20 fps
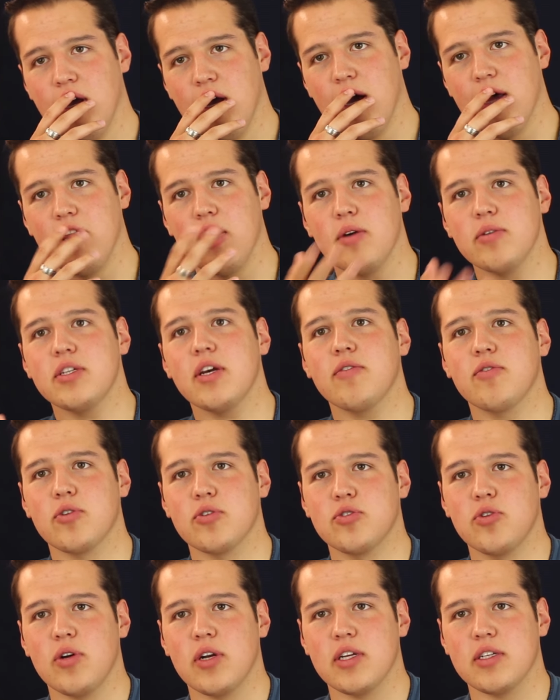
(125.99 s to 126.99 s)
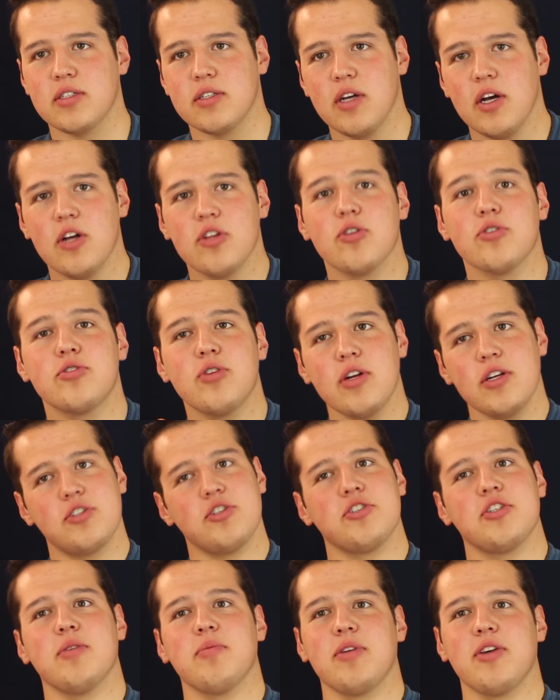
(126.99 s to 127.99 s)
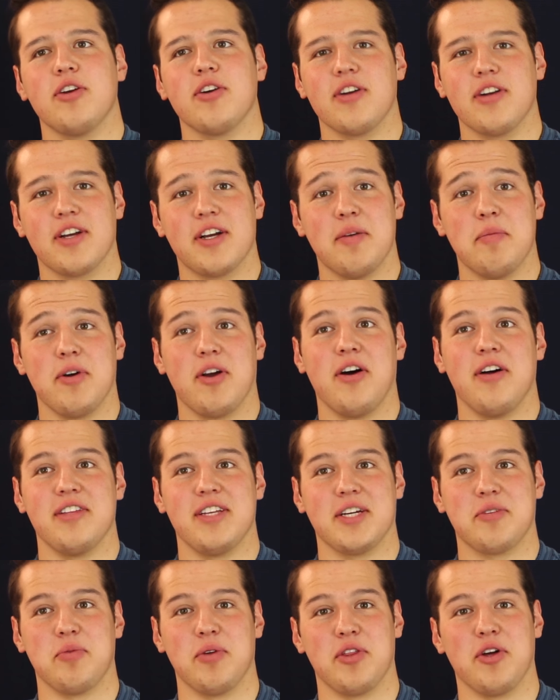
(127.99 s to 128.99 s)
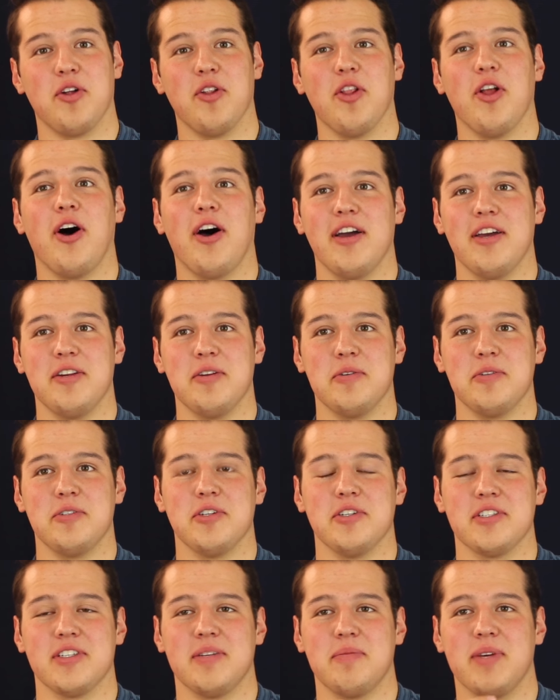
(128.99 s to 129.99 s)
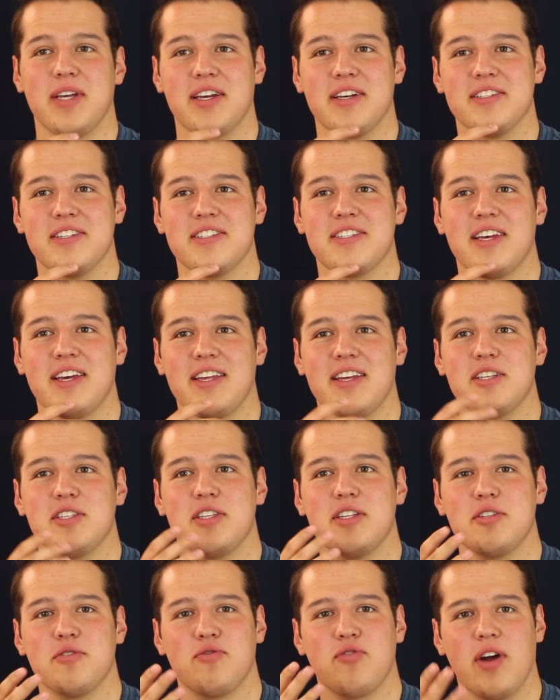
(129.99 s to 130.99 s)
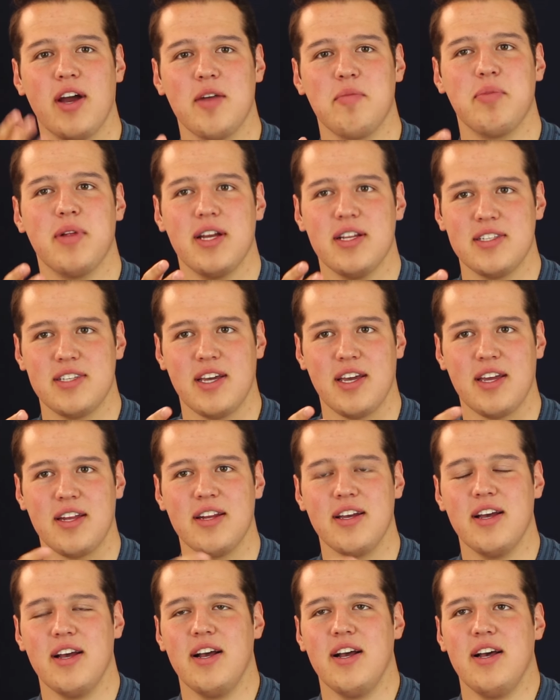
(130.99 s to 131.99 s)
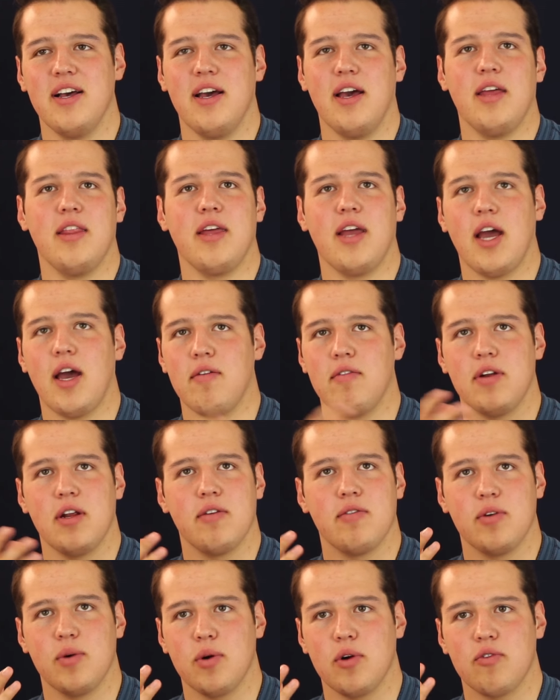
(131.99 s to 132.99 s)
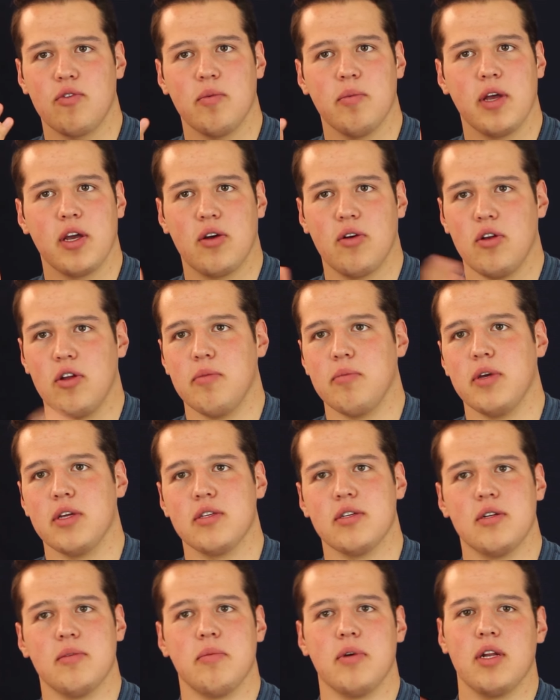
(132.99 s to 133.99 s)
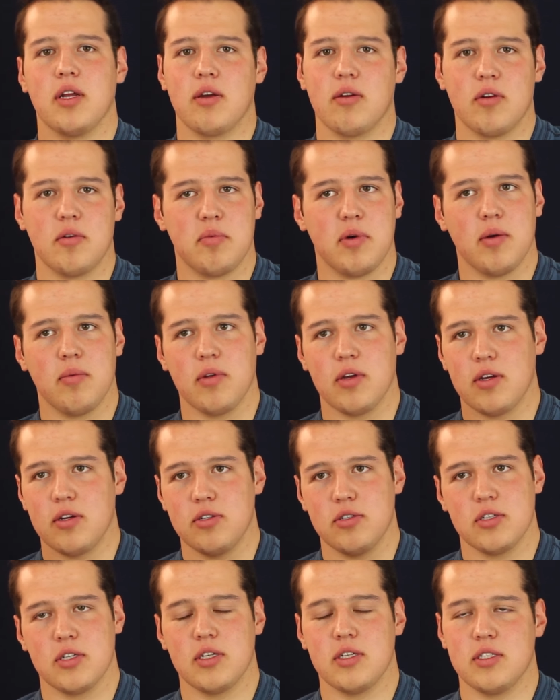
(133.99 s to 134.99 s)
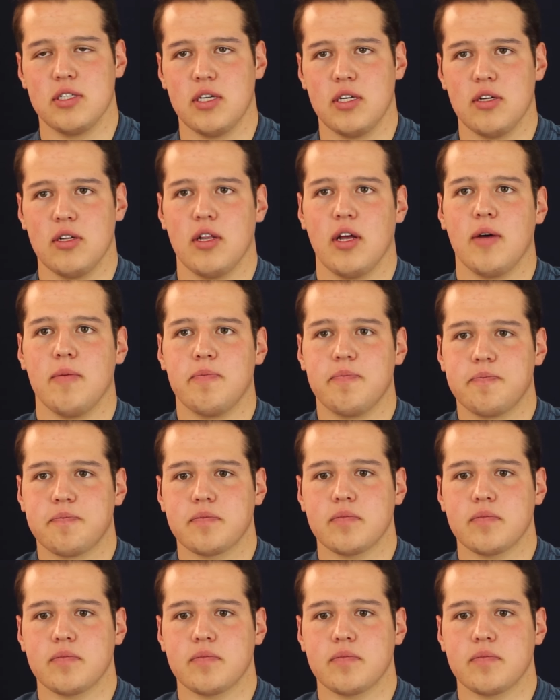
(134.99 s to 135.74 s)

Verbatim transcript: And they always have tostones. Tostones are something you're gonna come in contact with a lot in New Jersey because it's like it's this fried plantain and they have it everywhere from like Colombia to Dominican Republic, you're just gonna see it a lot.